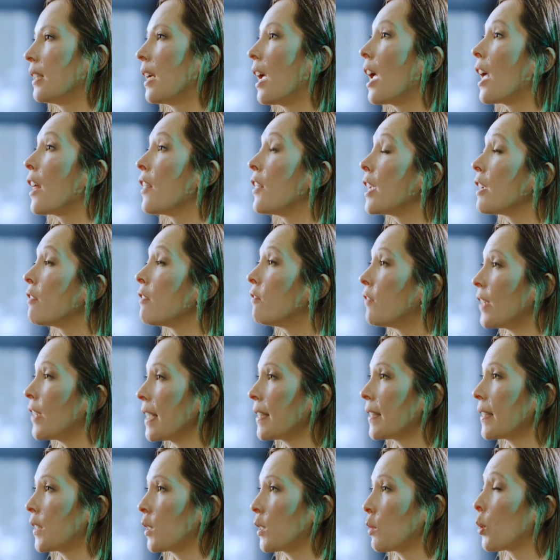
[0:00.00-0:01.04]
The
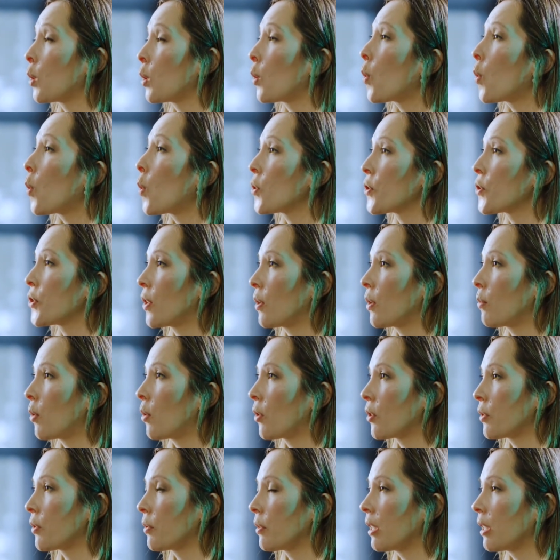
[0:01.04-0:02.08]
investor will also
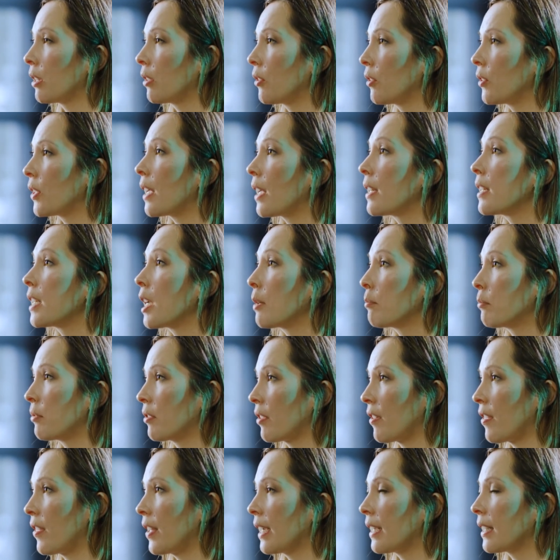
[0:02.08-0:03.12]
want to include a number
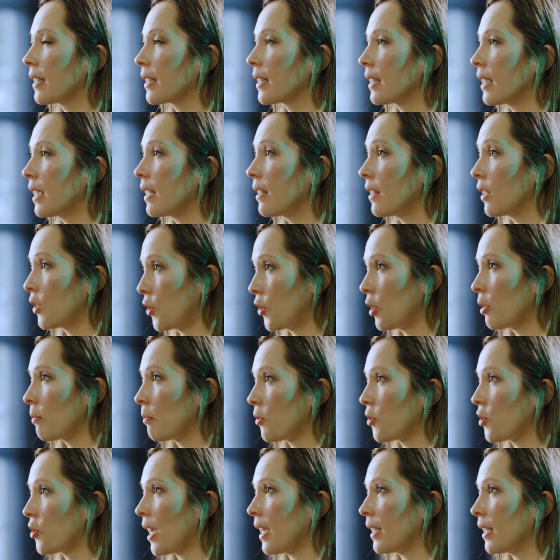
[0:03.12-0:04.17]
of things in the term
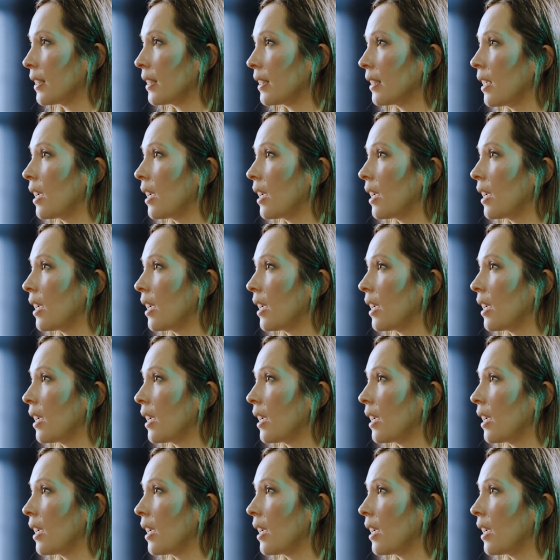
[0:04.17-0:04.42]
sheet.